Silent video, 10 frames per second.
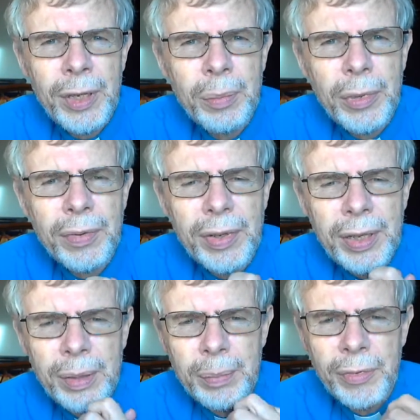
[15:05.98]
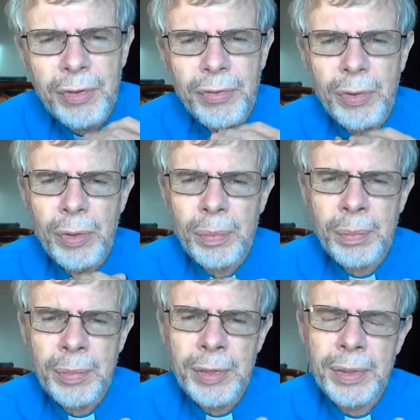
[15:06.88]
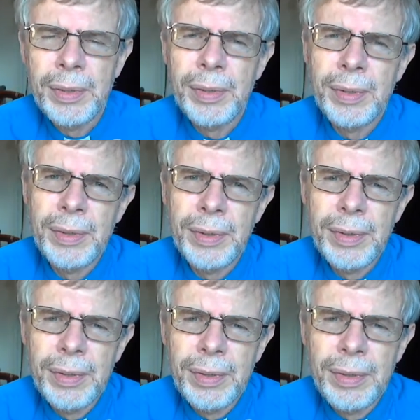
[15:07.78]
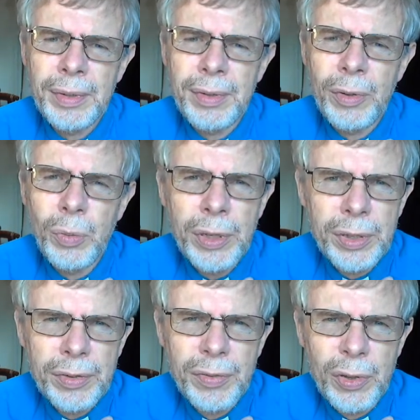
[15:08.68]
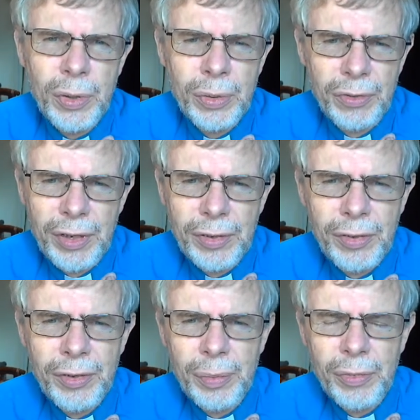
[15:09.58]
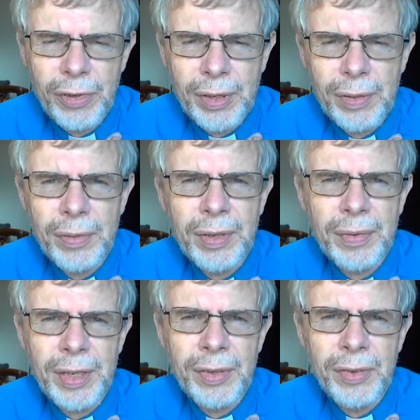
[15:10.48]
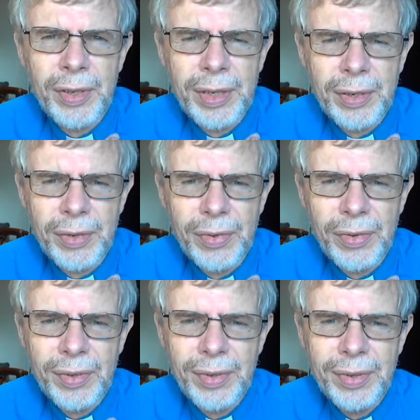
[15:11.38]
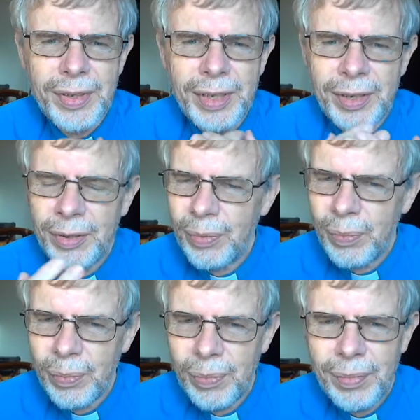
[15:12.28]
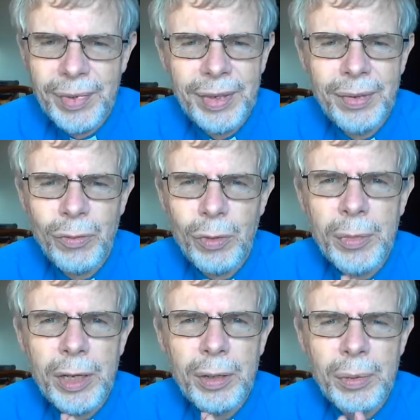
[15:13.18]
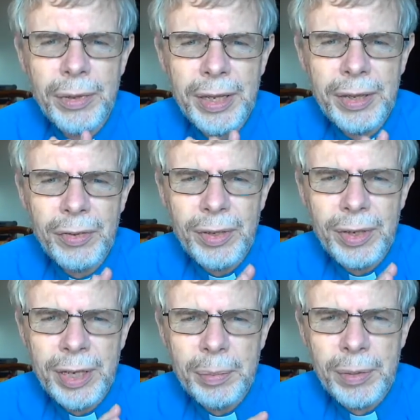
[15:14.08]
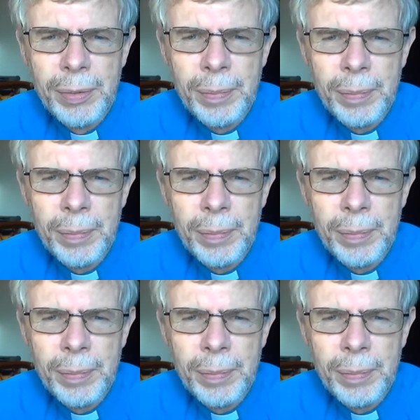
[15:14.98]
But if it comes from the Word of God, Jesus Himself living inside us, then remarkable things can happen.